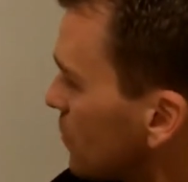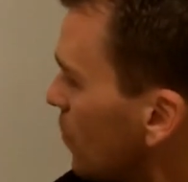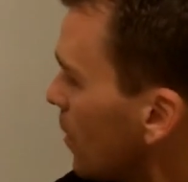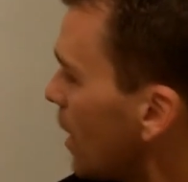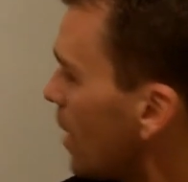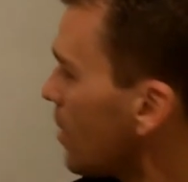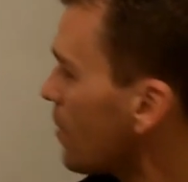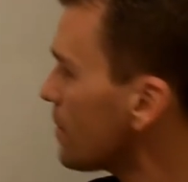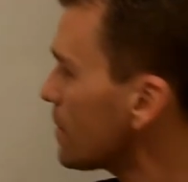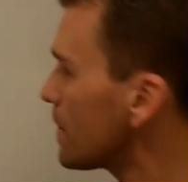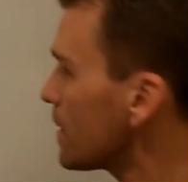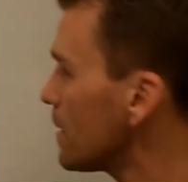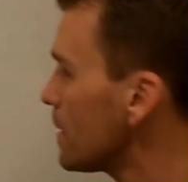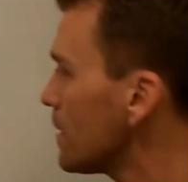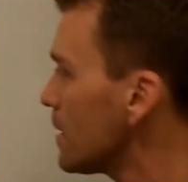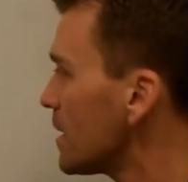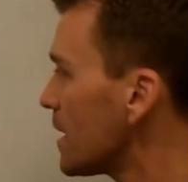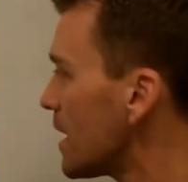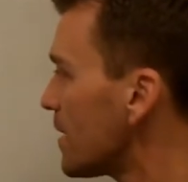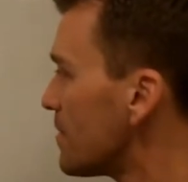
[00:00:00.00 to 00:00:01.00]
Well,
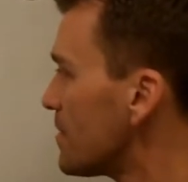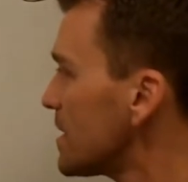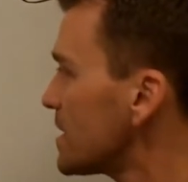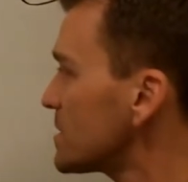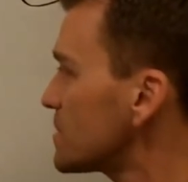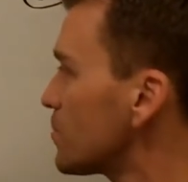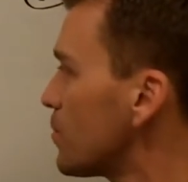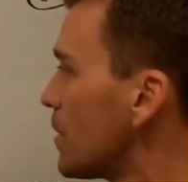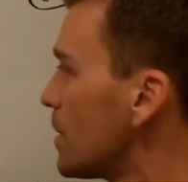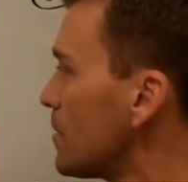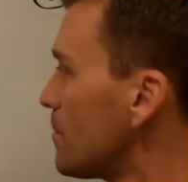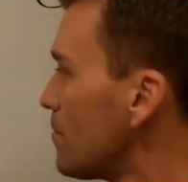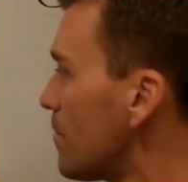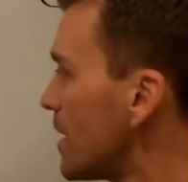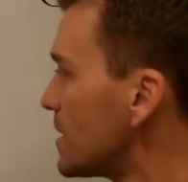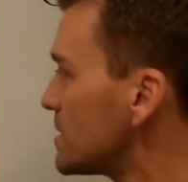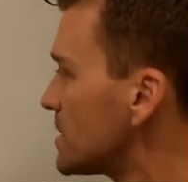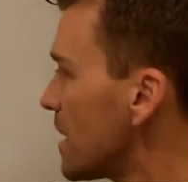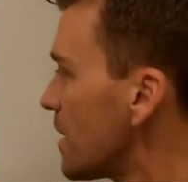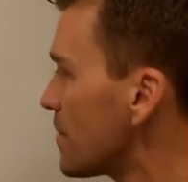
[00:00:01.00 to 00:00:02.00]
in this one,
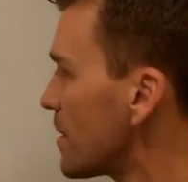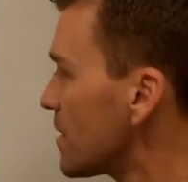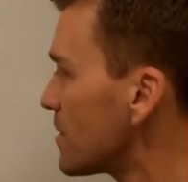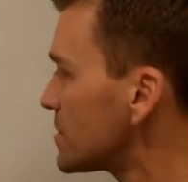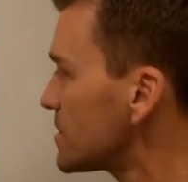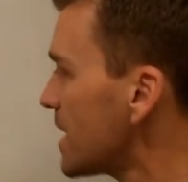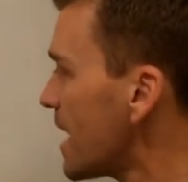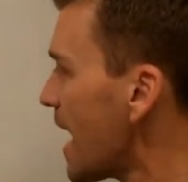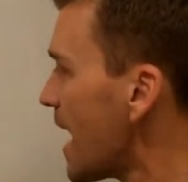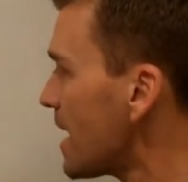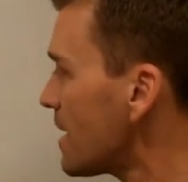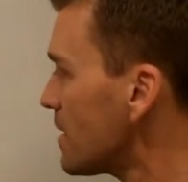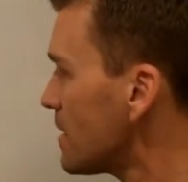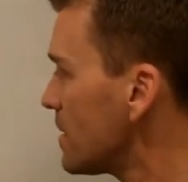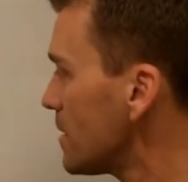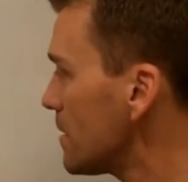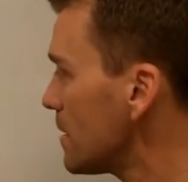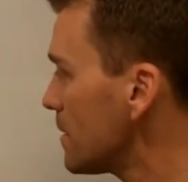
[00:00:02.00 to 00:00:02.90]
my denominator is that.